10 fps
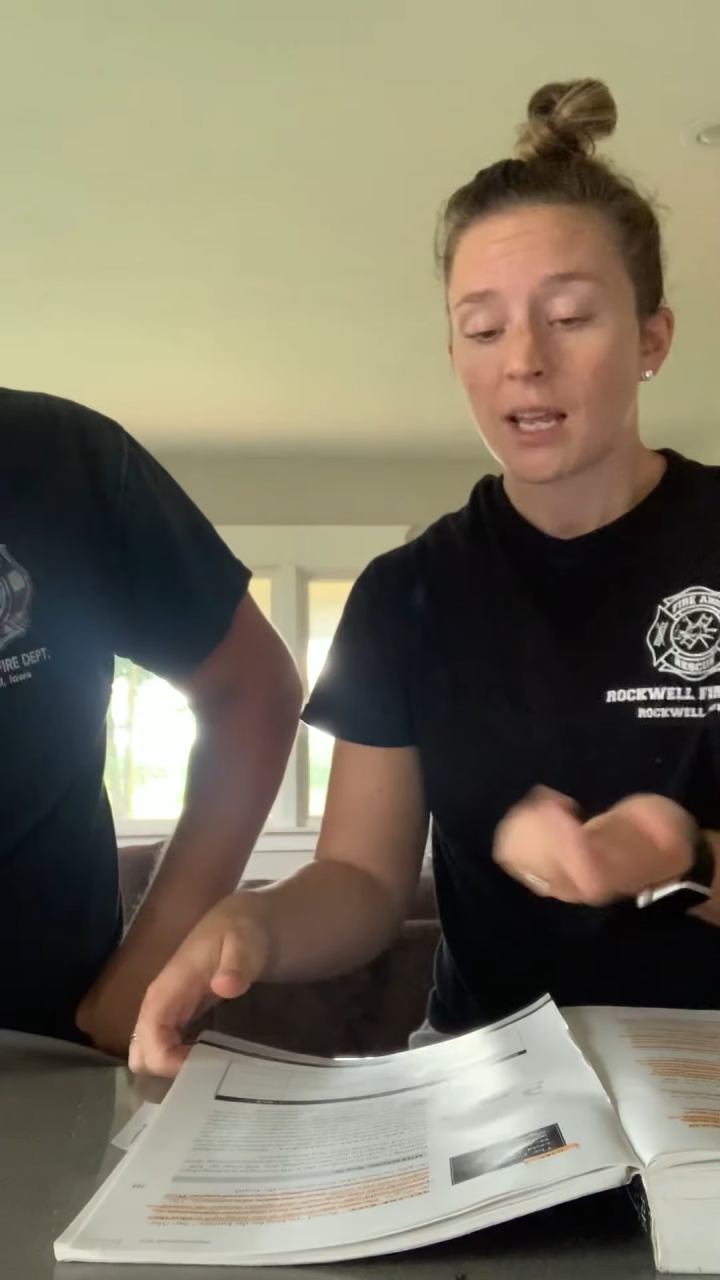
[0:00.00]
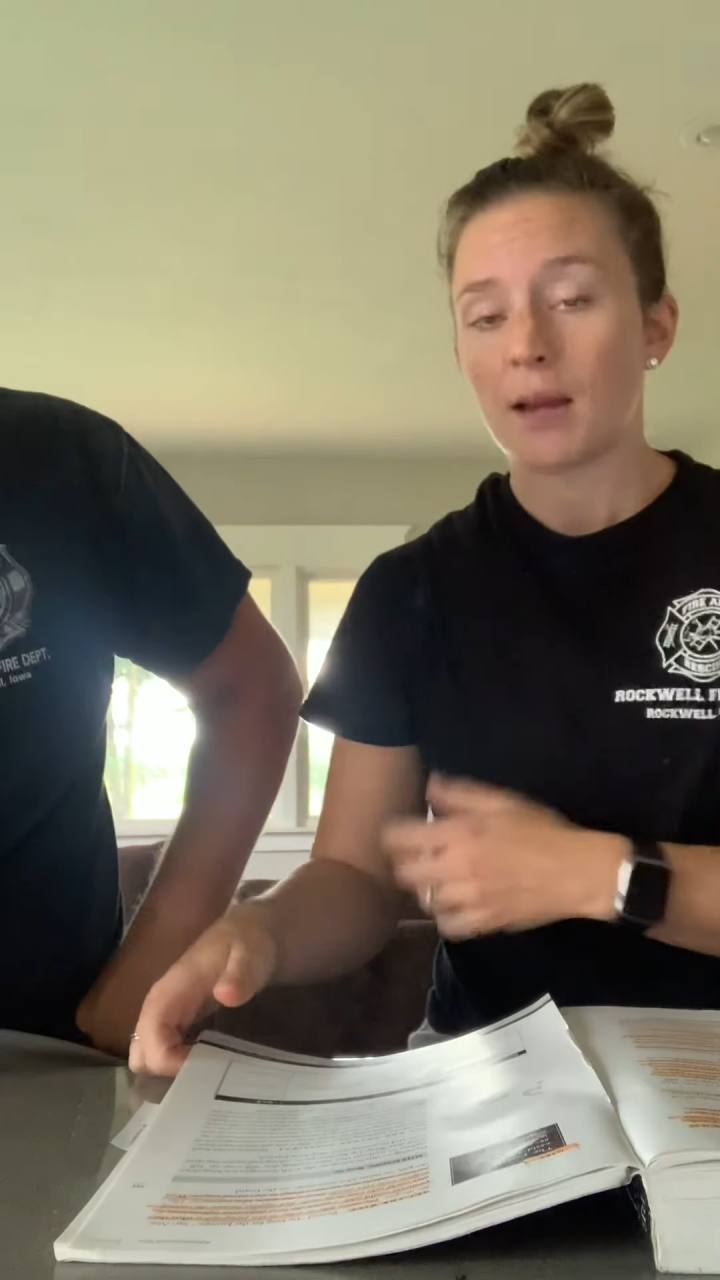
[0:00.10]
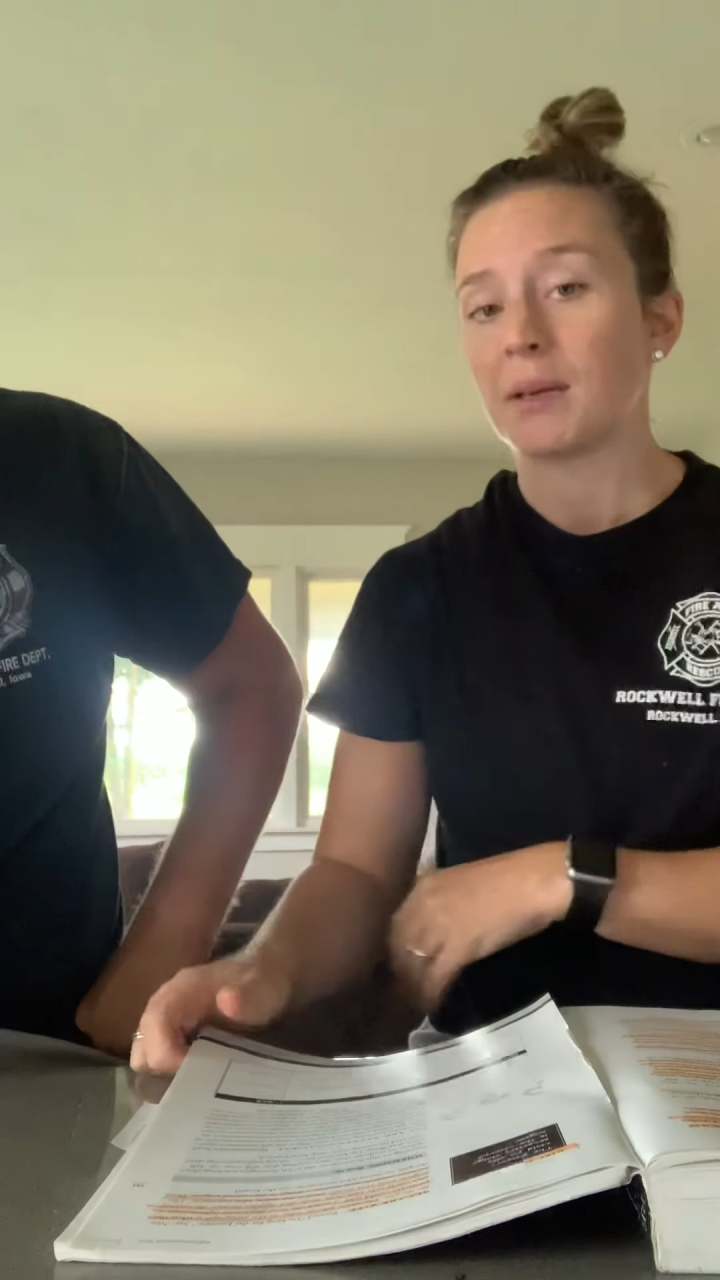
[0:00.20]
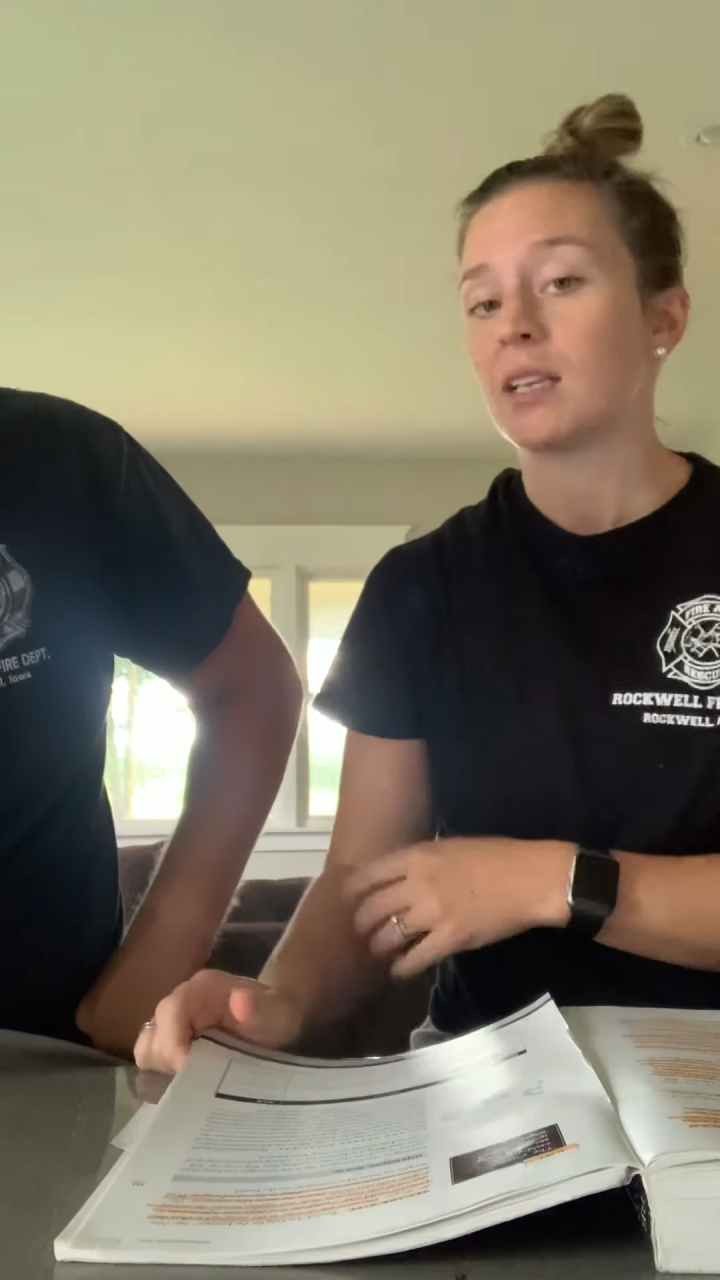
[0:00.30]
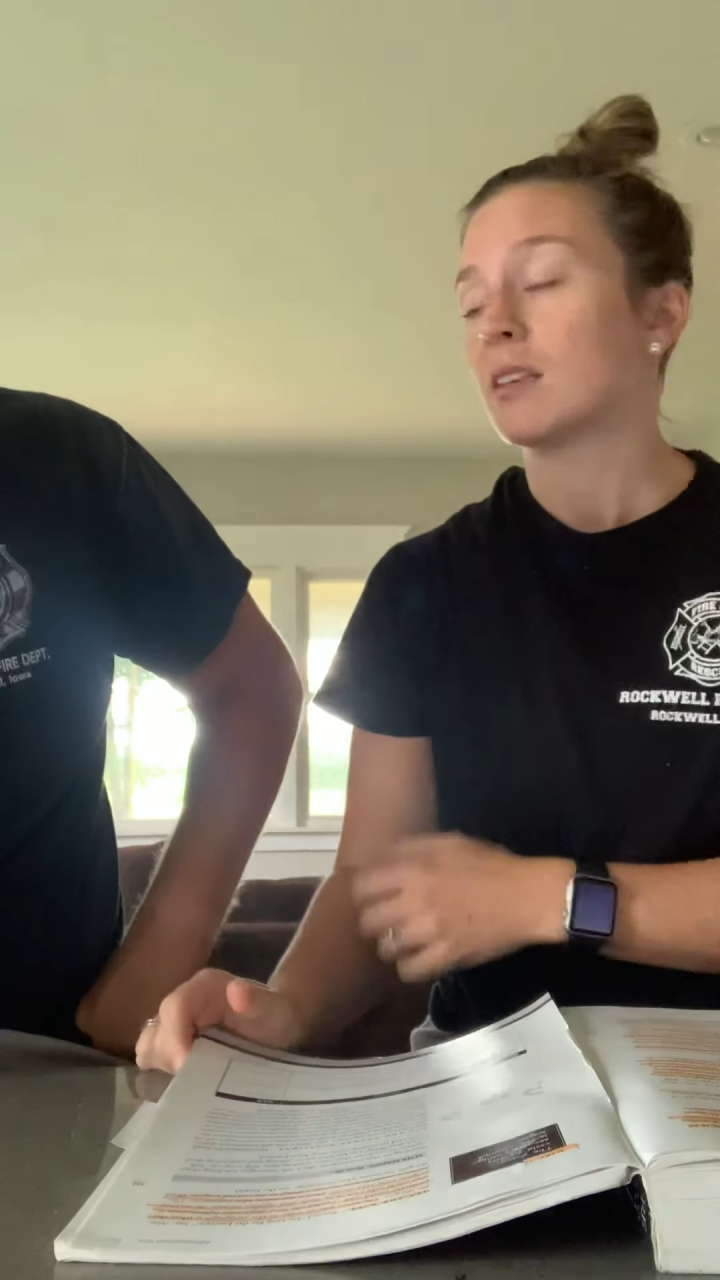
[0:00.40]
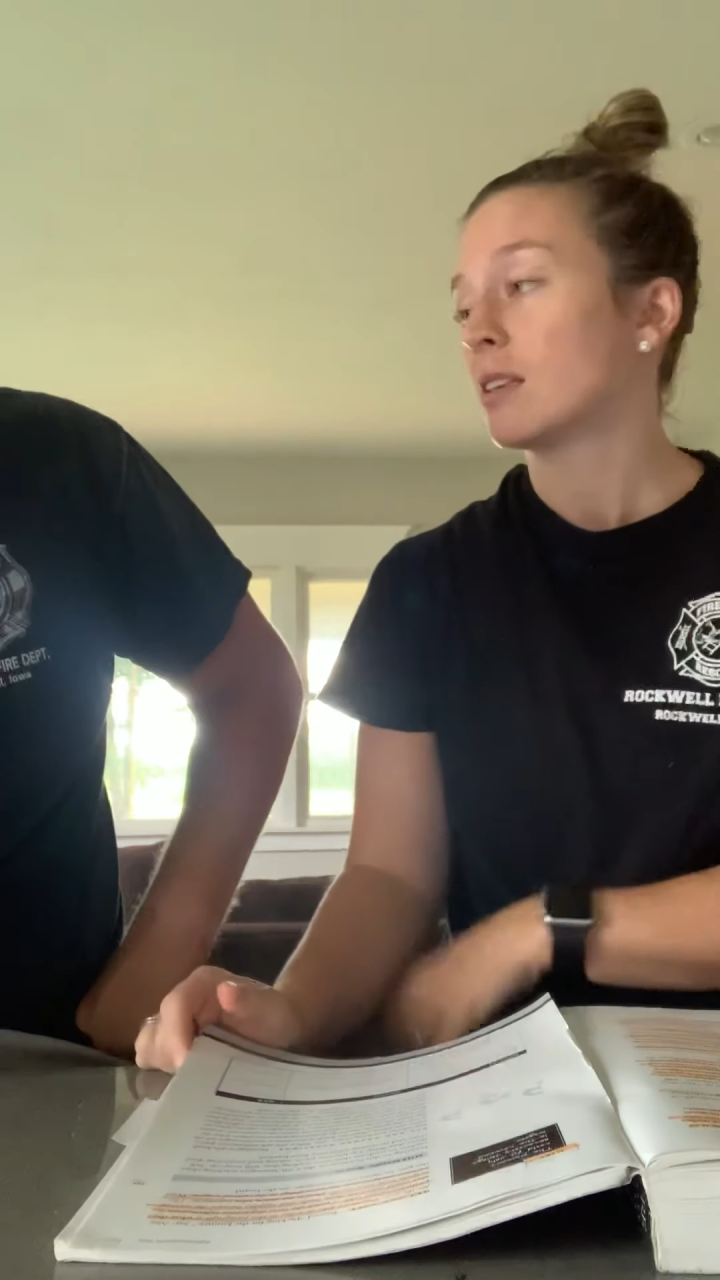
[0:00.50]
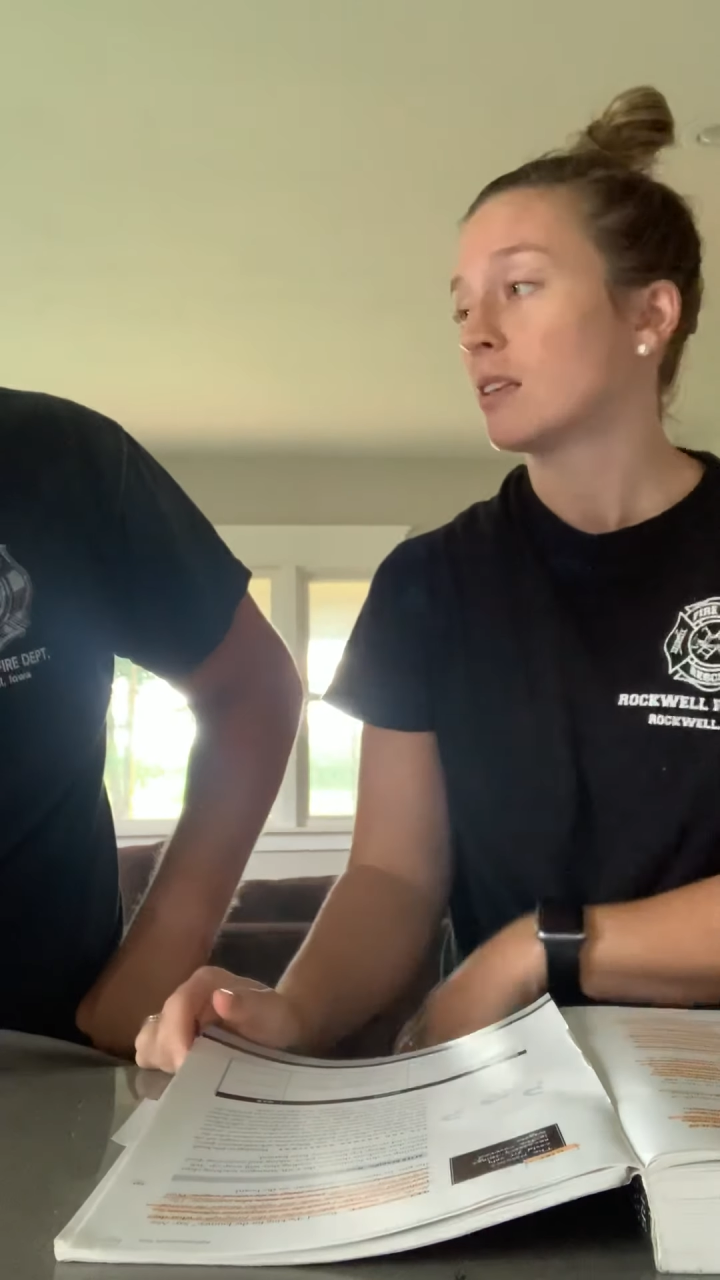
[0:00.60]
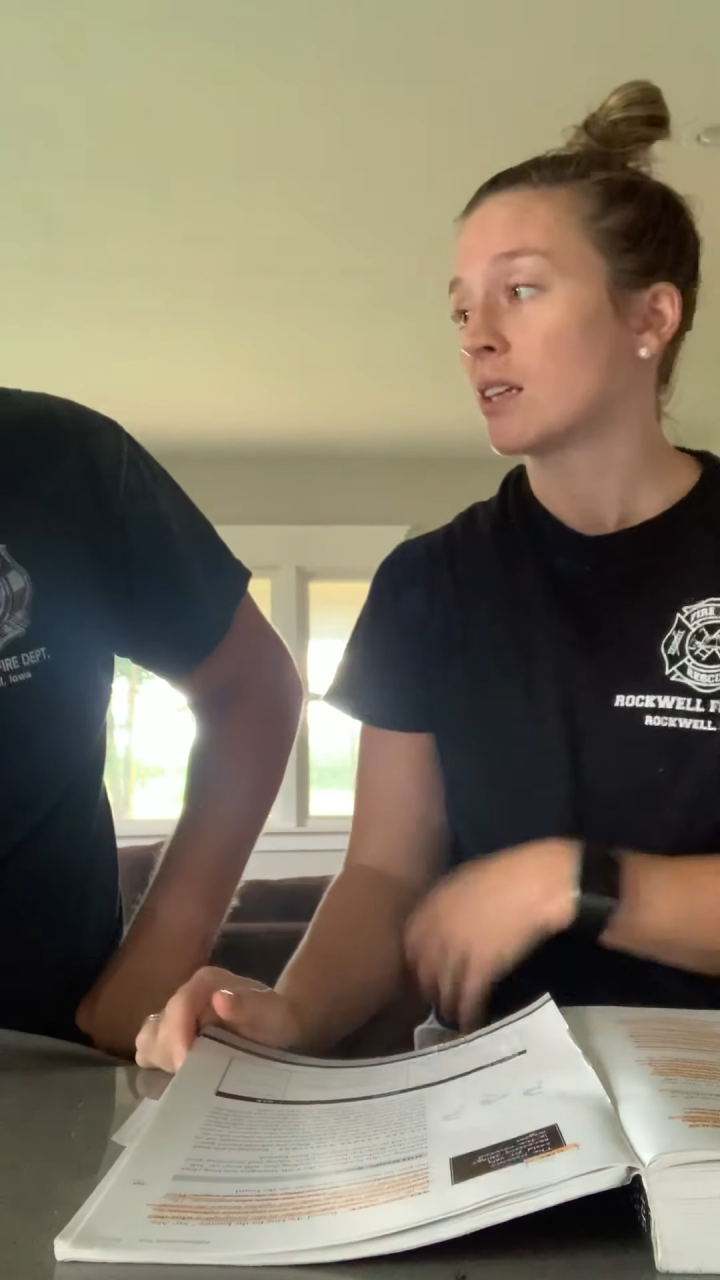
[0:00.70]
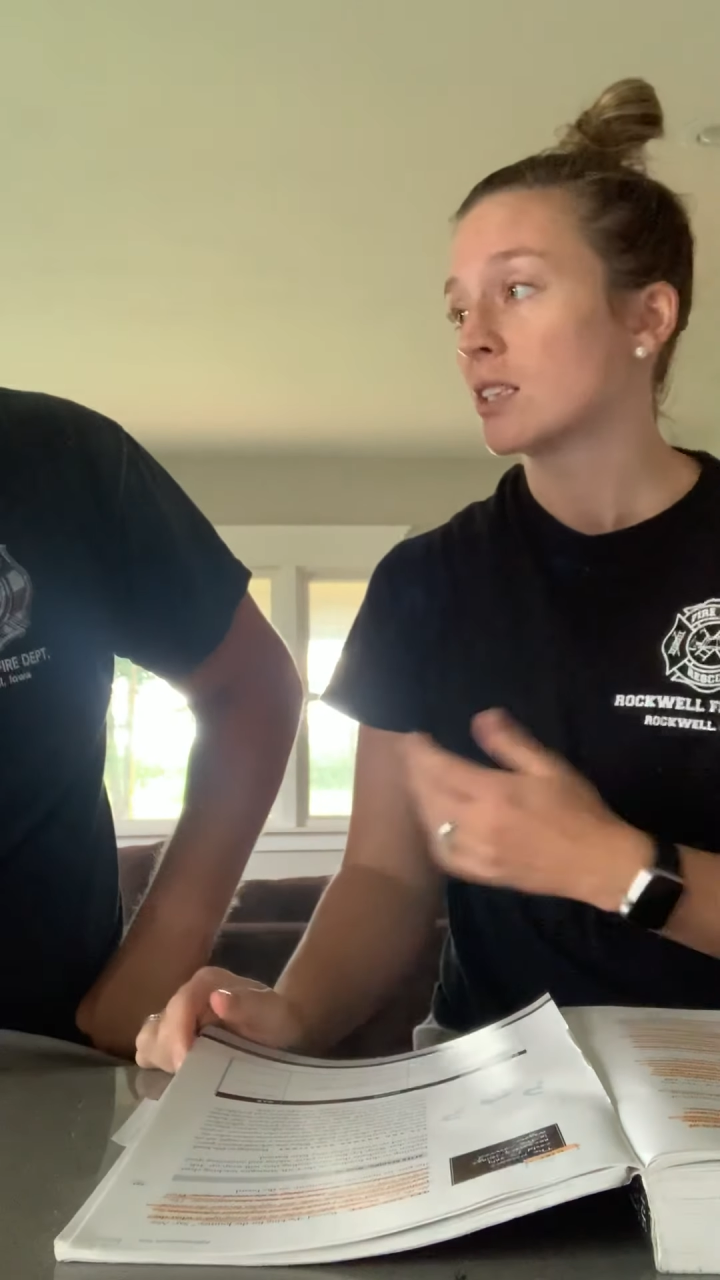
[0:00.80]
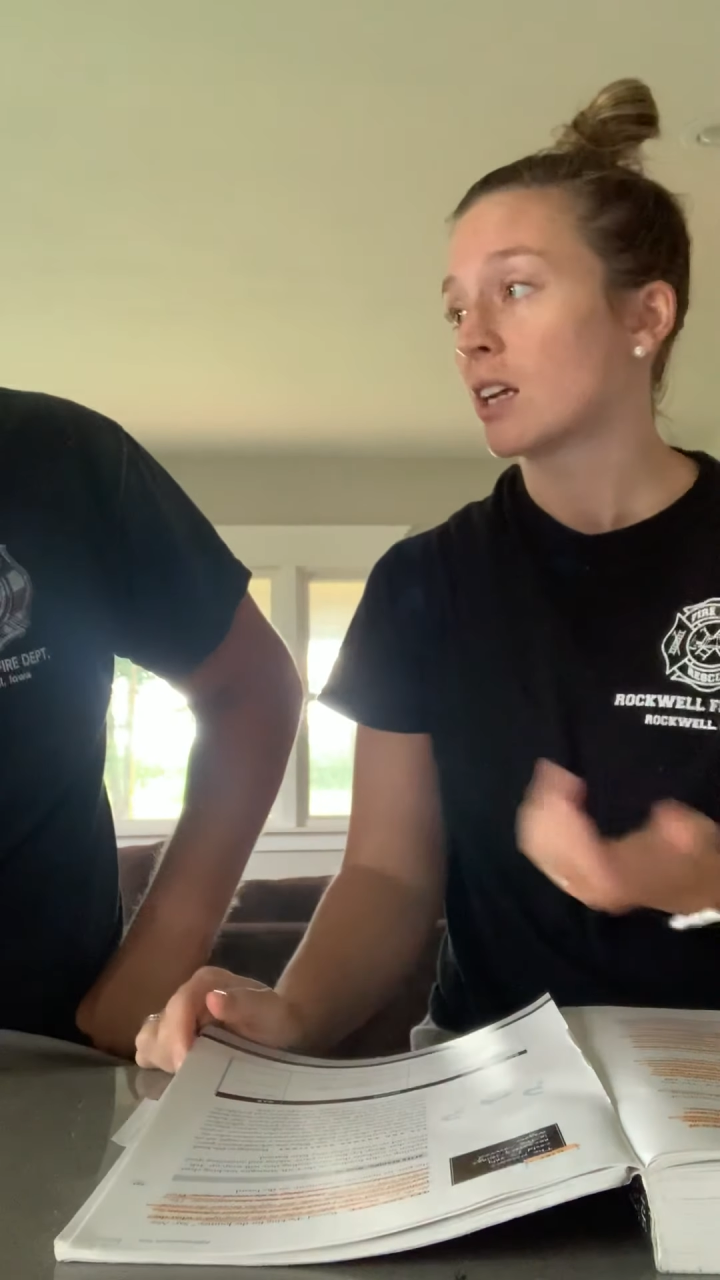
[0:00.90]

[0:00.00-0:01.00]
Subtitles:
I mean, because the